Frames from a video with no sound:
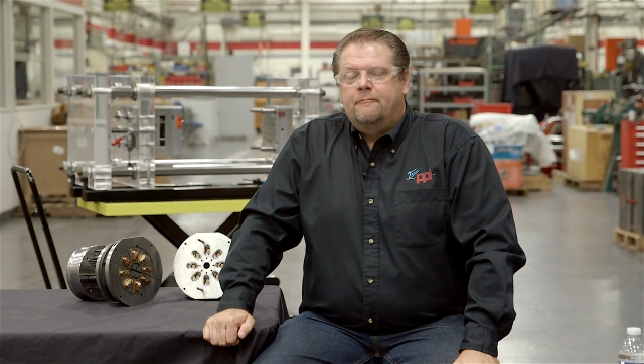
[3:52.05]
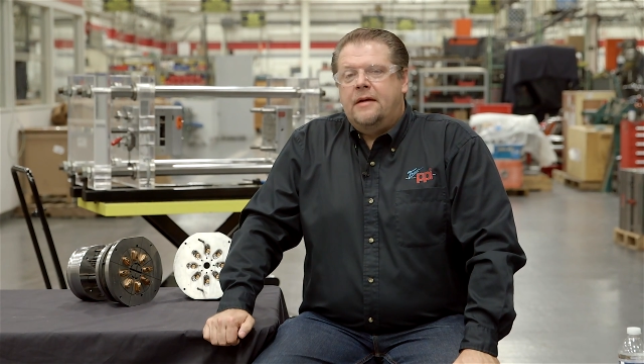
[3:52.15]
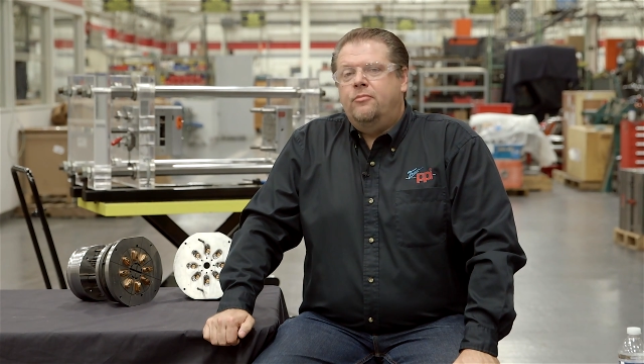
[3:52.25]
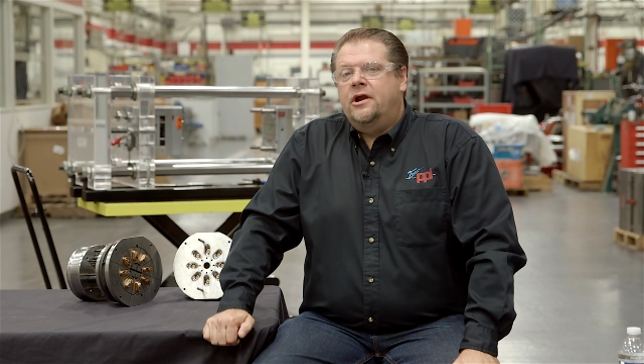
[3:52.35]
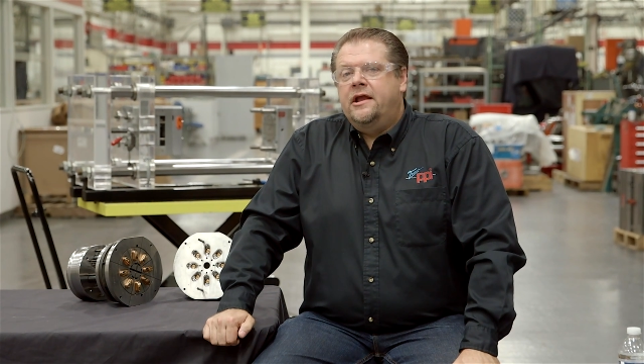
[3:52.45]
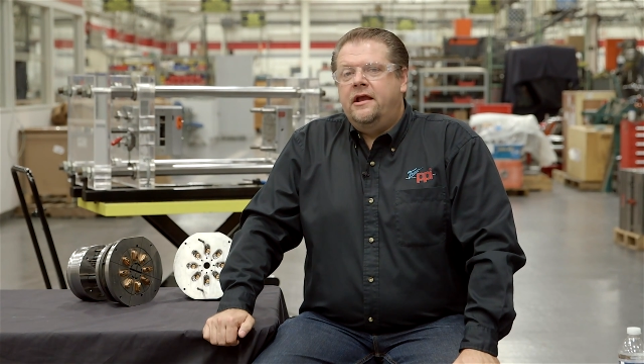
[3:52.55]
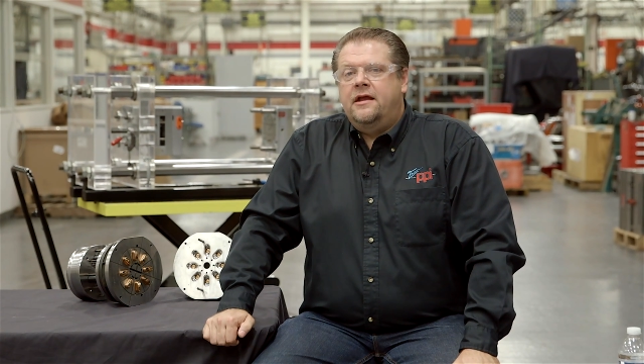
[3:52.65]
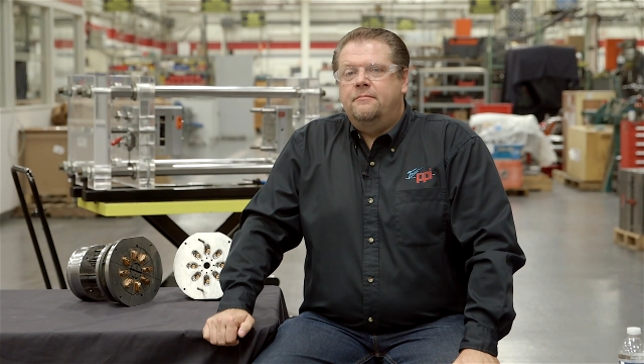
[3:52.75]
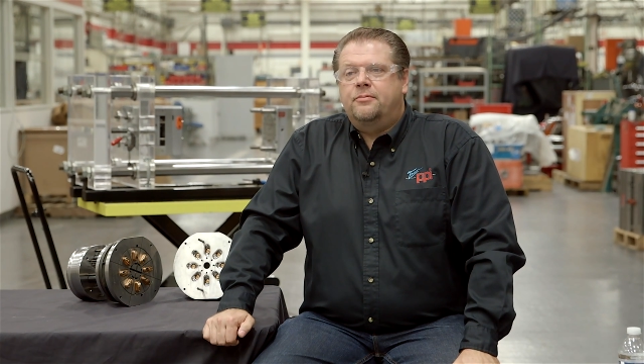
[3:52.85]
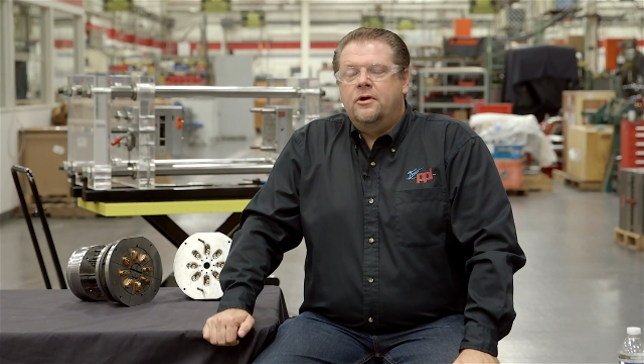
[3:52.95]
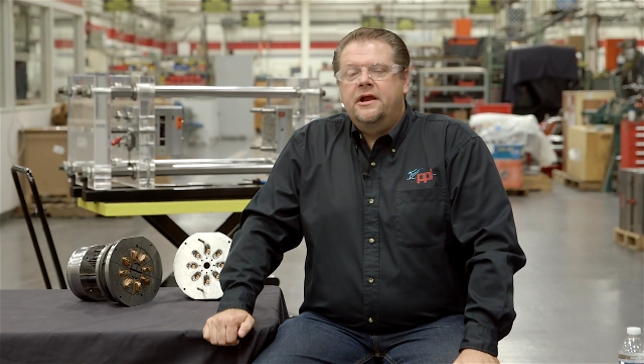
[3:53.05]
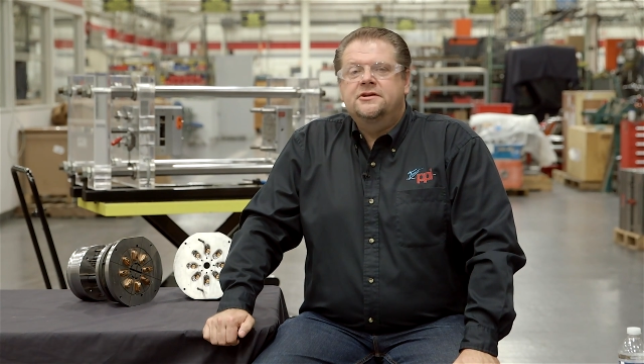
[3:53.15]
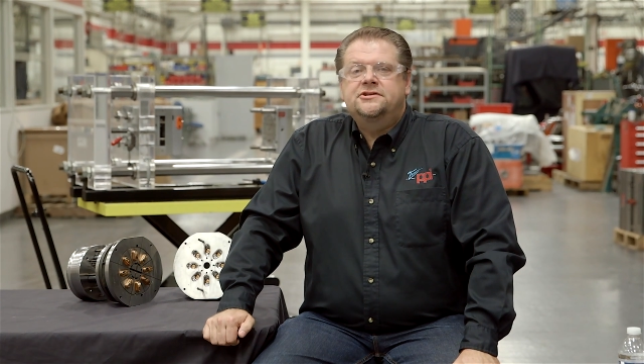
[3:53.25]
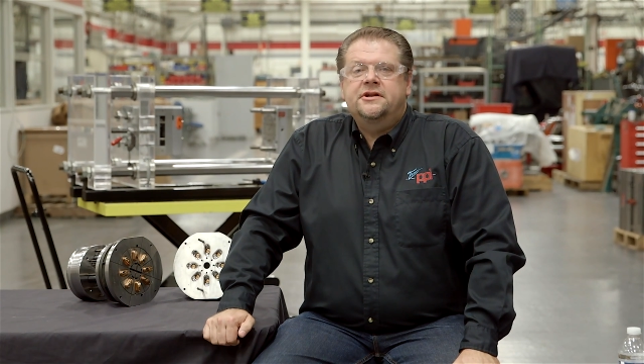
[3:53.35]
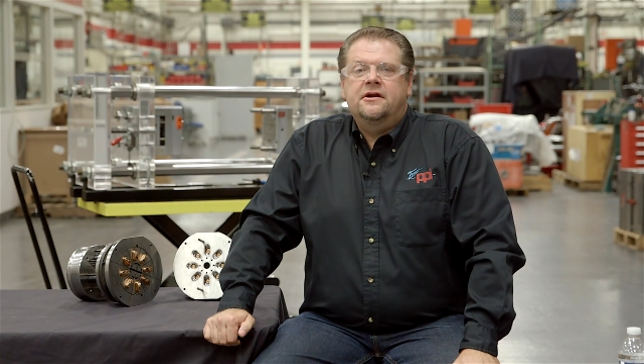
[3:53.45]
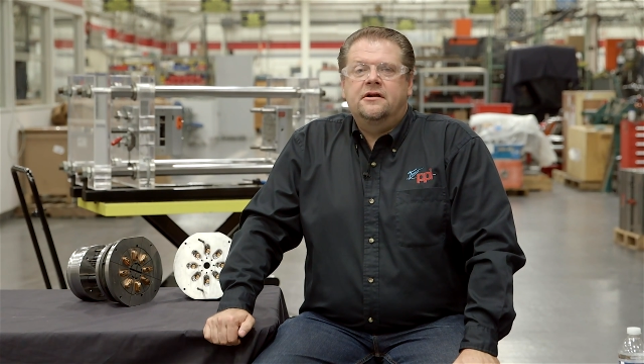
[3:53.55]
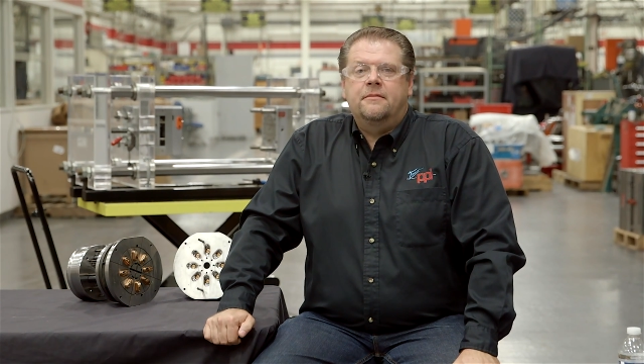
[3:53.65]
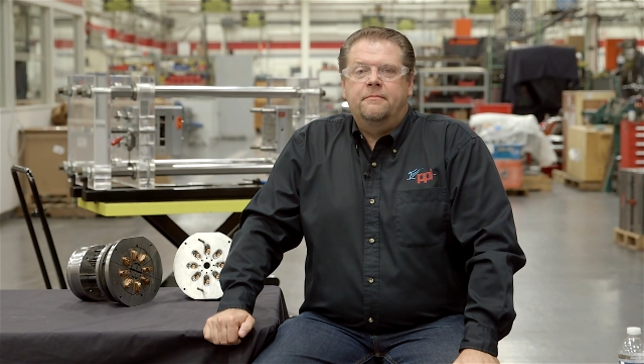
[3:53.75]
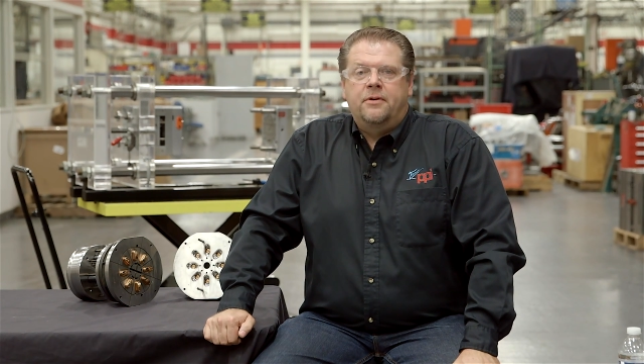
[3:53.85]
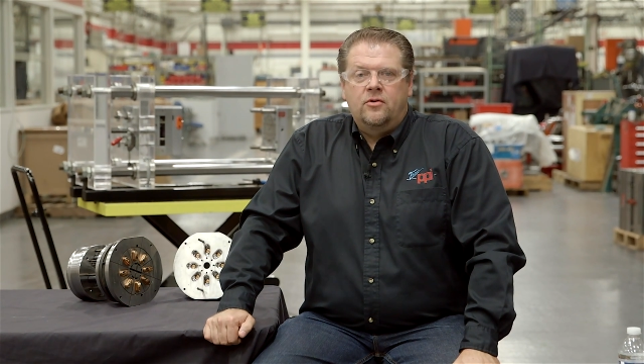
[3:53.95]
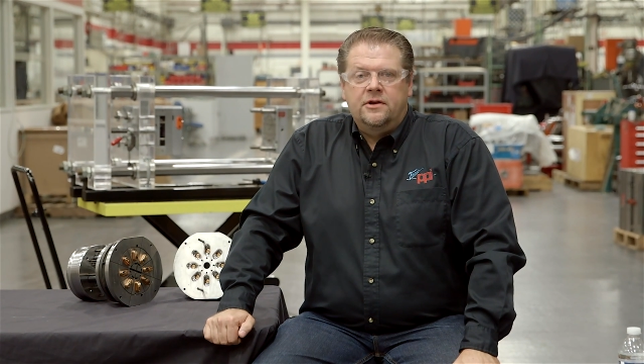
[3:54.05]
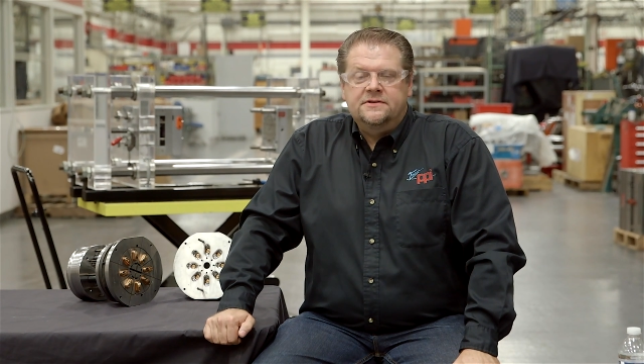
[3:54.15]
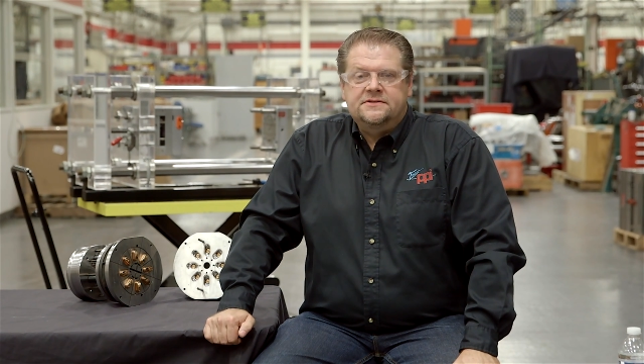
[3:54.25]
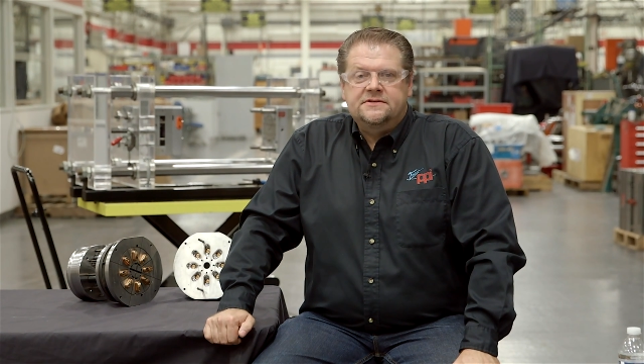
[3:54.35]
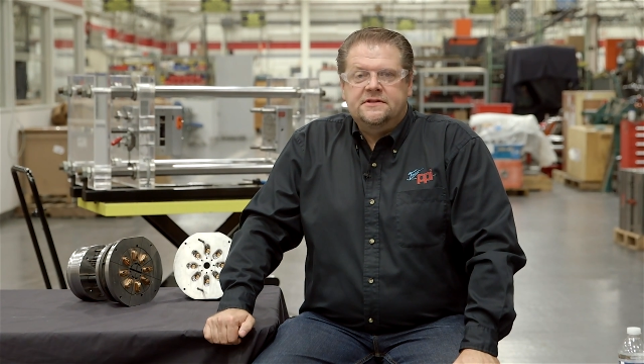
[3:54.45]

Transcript: By bringing in pre-engineered components